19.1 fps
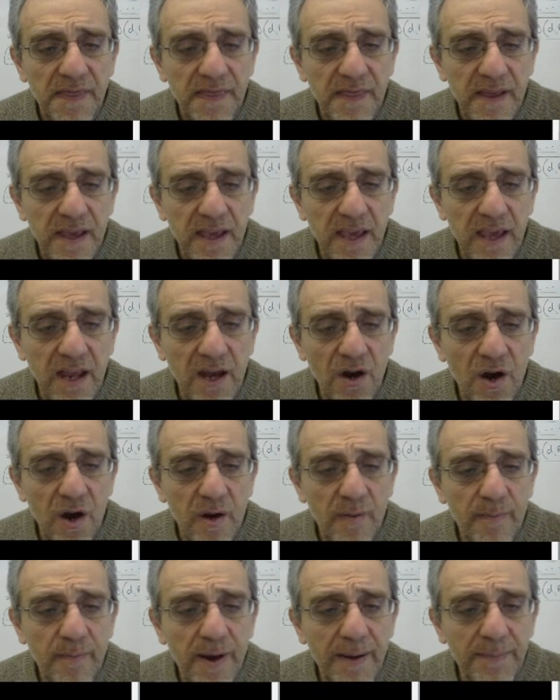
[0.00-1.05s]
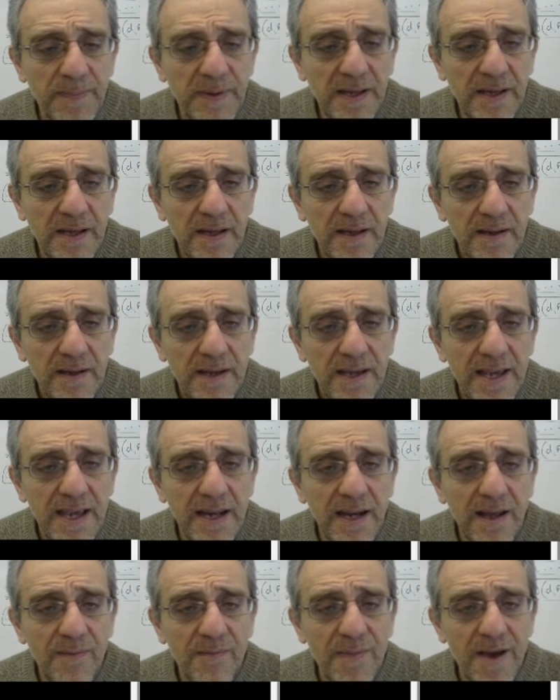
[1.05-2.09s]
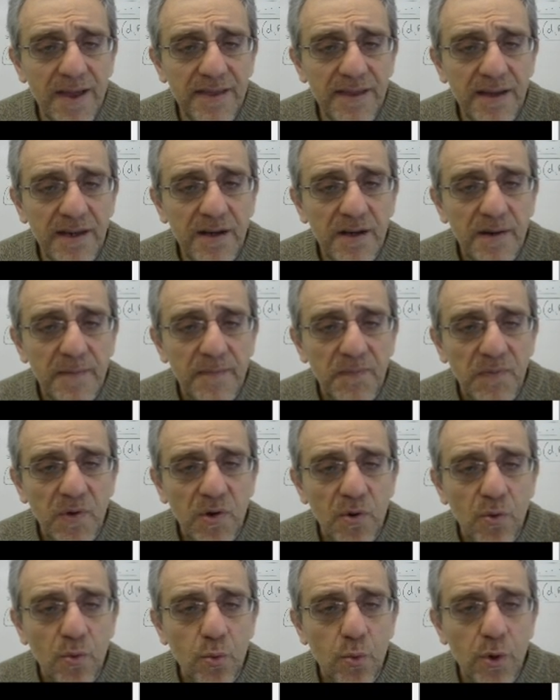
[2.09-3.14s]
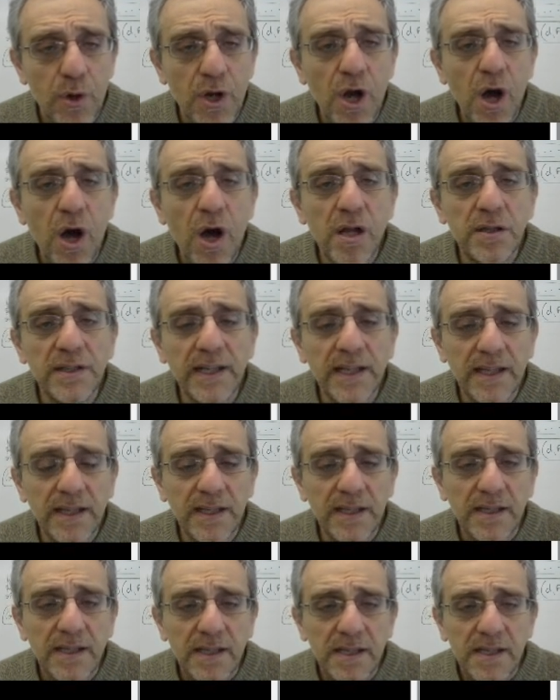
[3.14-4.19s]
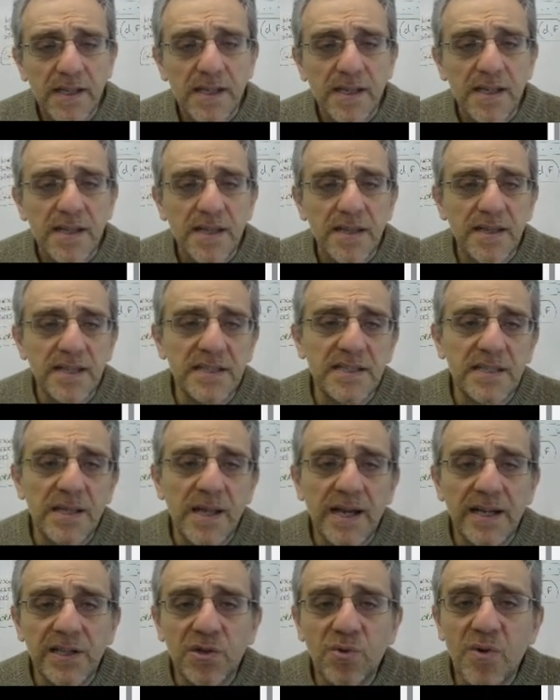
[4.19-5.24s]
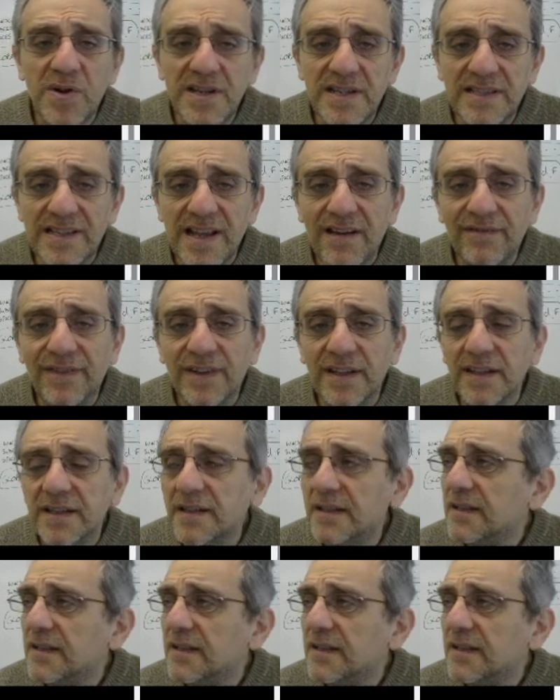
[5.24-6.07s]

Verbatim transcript: in our puppy init method, we're calling this line 27.